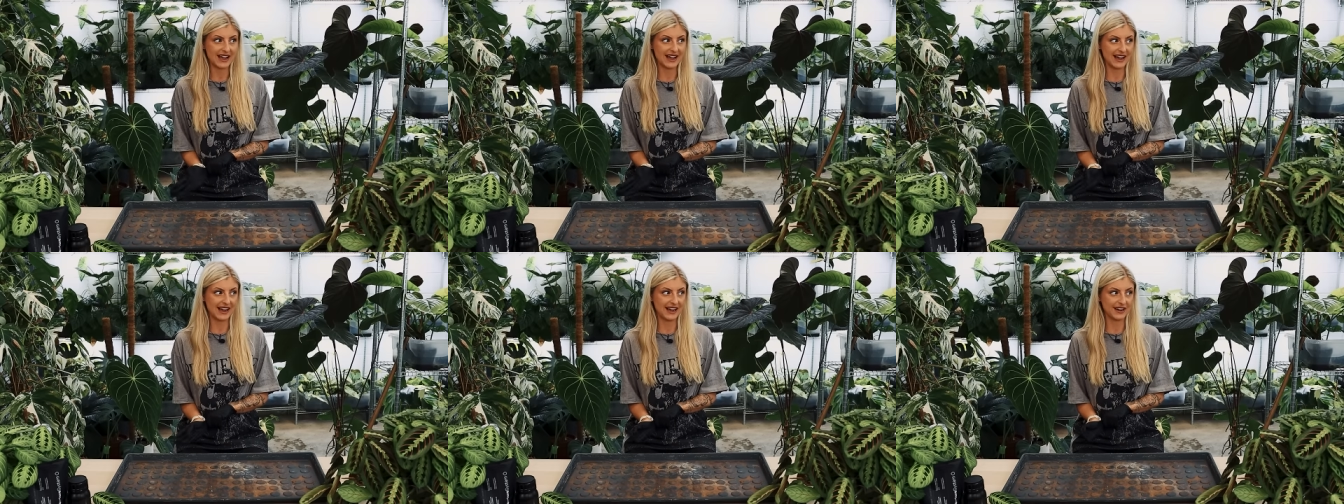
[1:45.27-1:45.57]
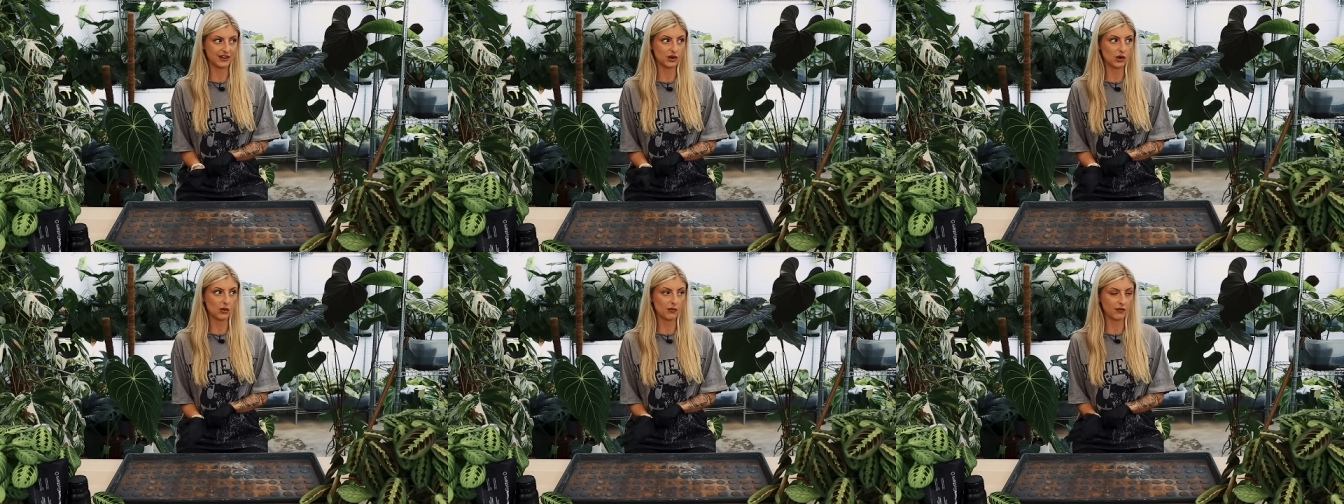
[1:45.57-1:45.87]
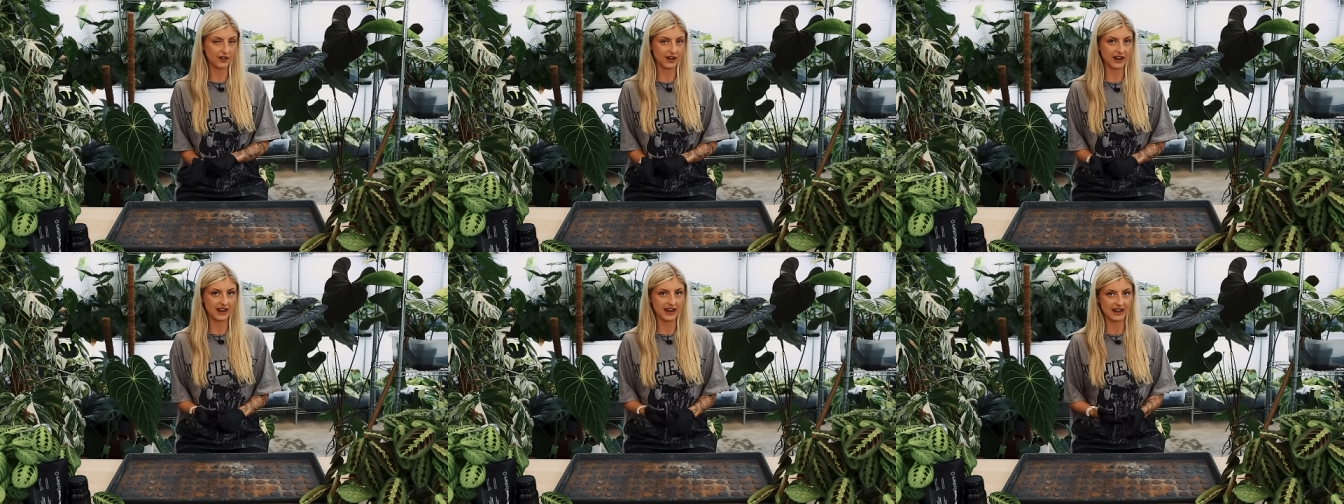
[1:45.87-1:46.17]
And
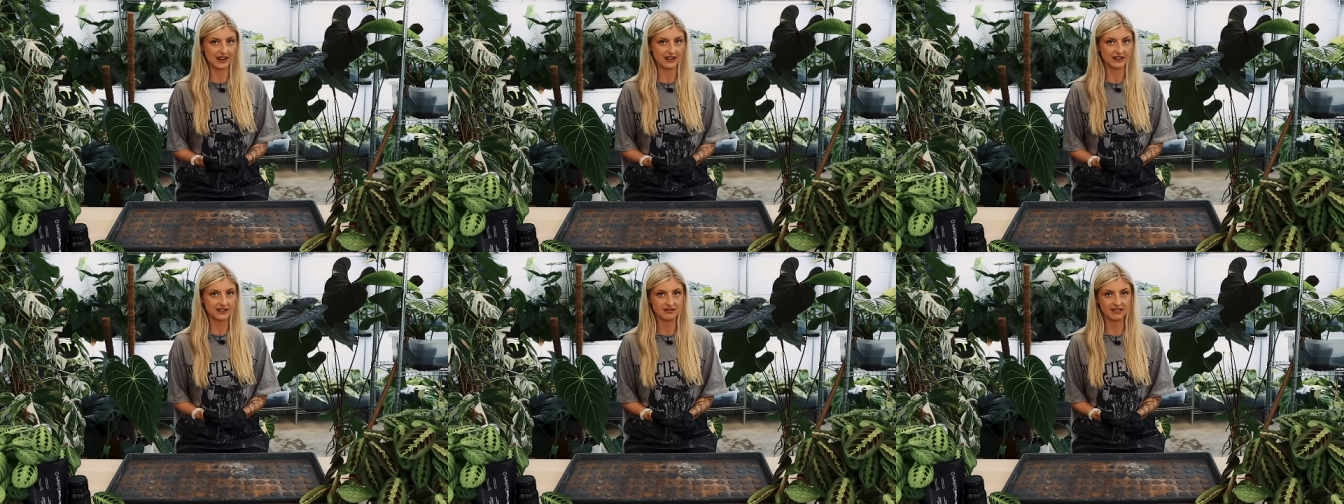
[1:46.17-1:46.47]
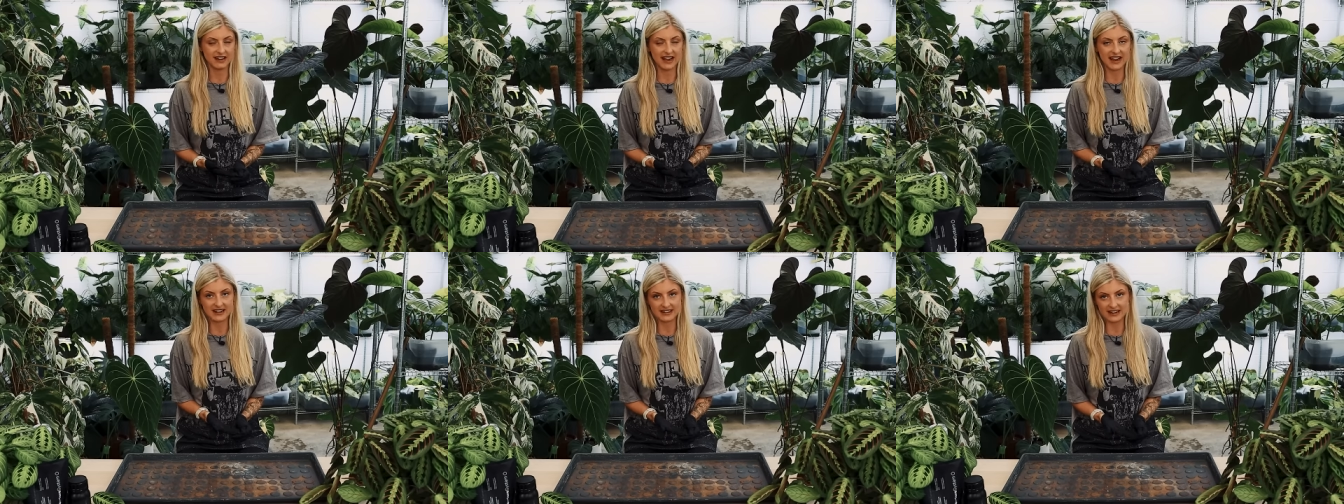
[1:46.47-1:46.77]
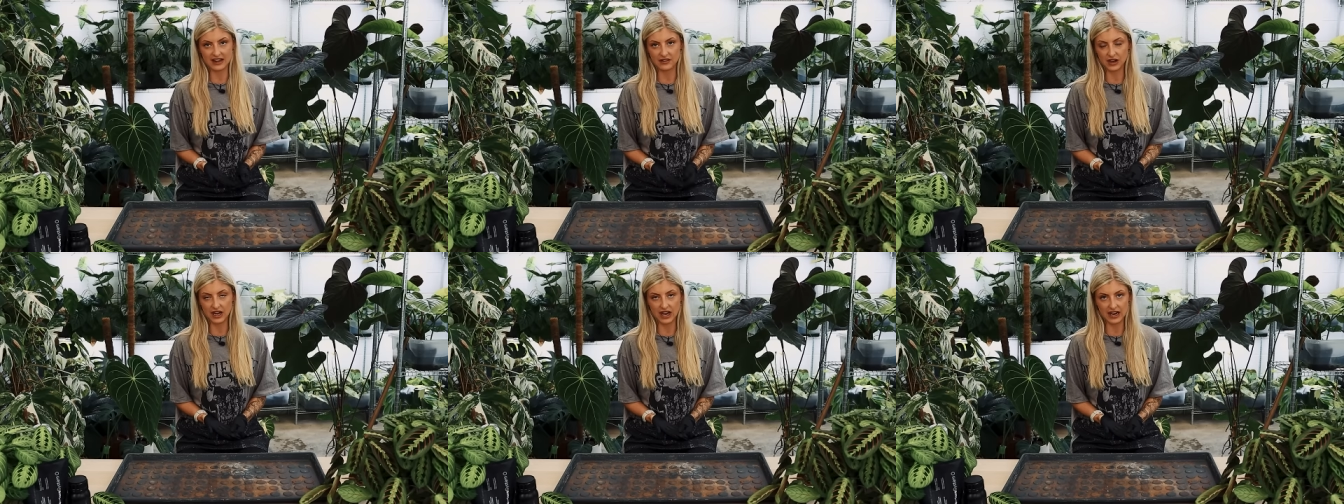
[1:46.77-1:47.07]
hopefully later
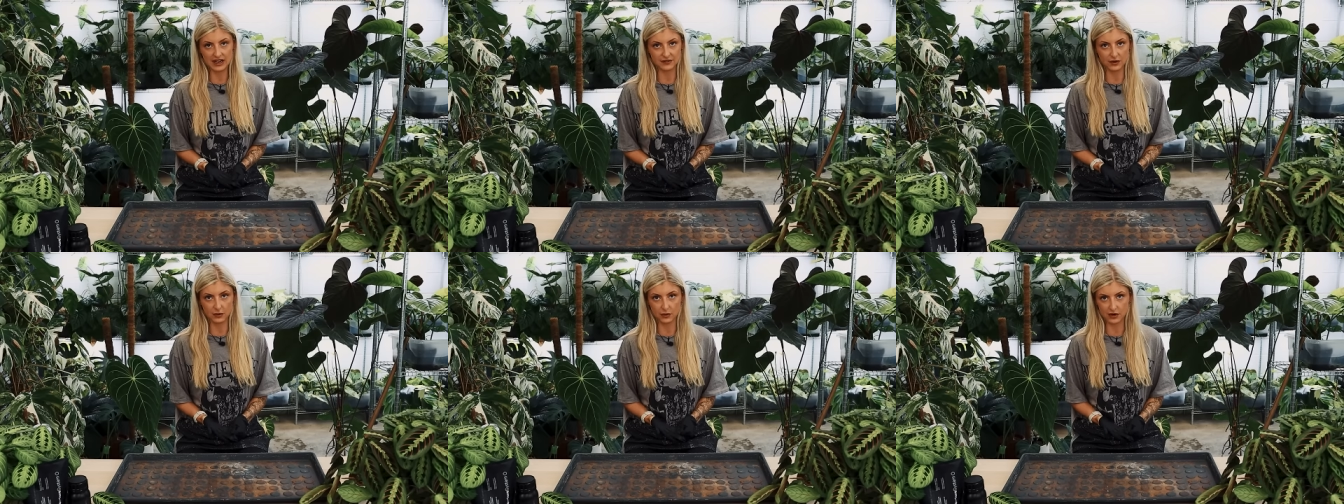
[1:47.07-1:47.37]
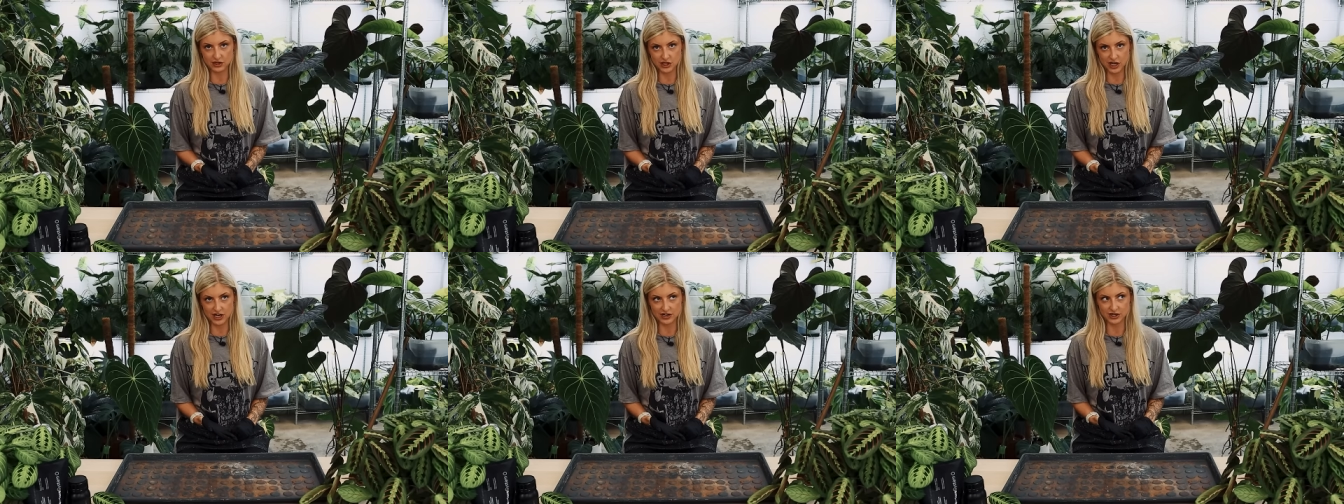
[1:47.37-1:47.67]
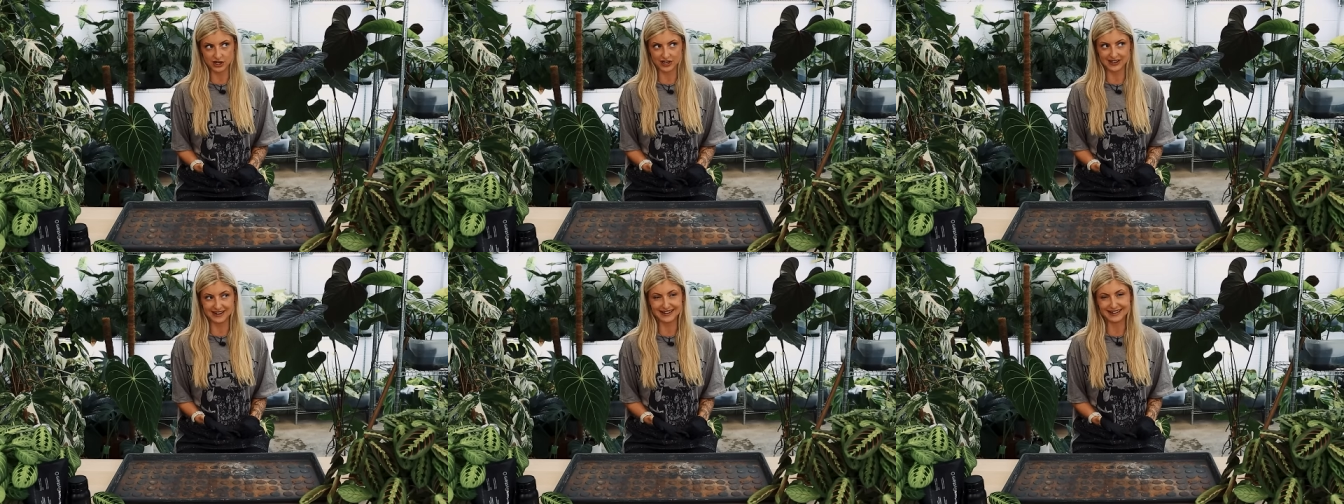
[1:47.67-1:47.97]
down the line, if I want to
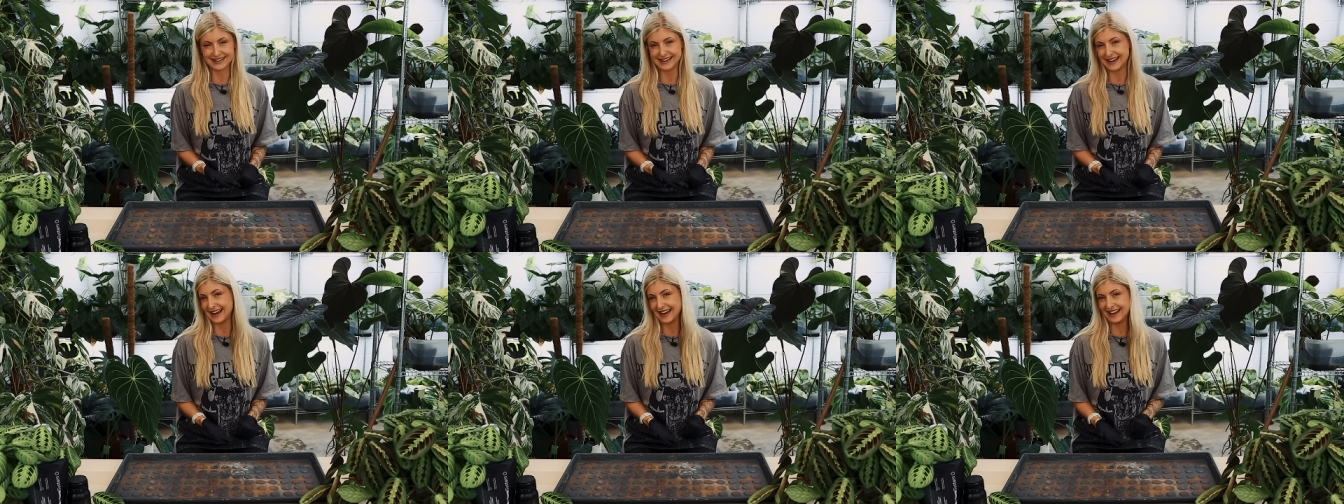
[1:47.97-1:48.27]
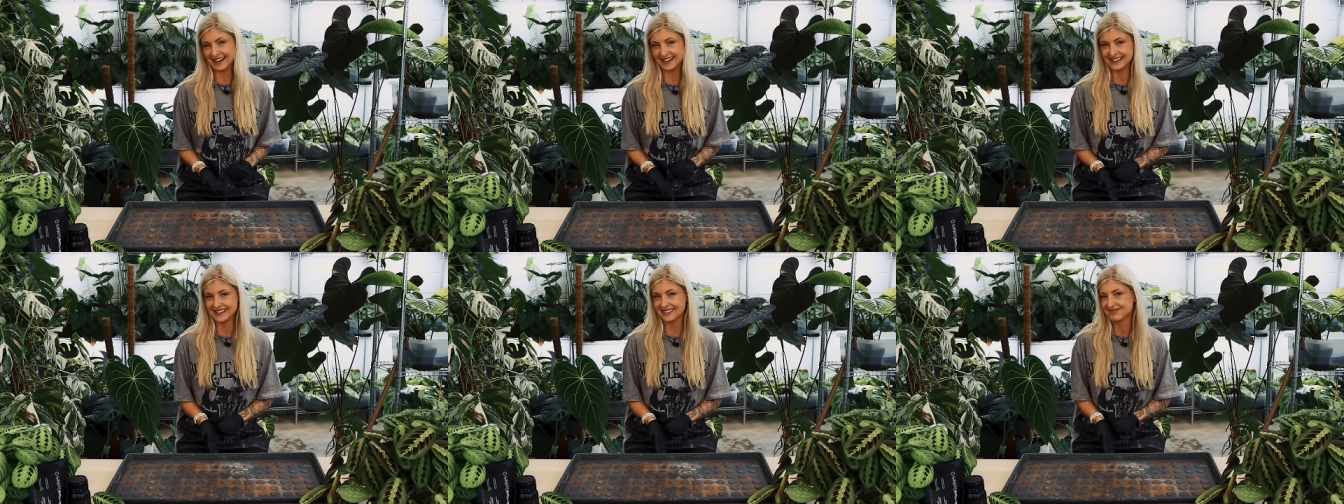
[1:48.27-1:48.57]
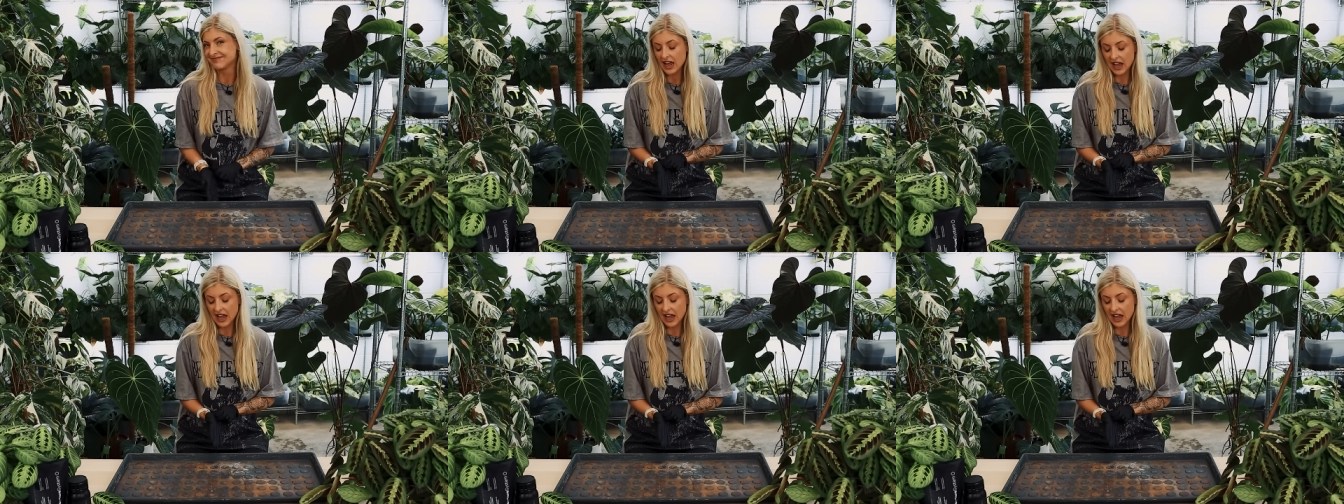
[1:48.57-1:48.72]
change it, I can.